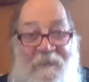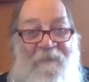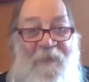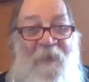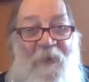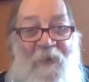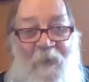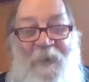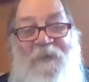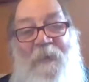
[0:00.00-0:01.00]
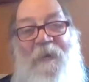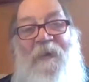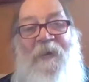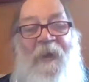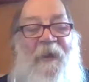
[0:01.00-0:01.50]
we're all homeless. But
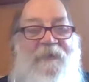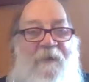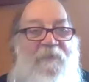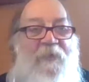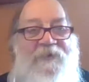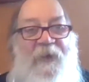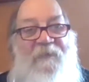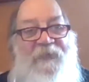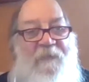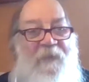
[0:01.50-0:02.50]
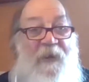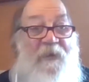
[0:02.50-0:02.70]
yes, I've lost everything, meaning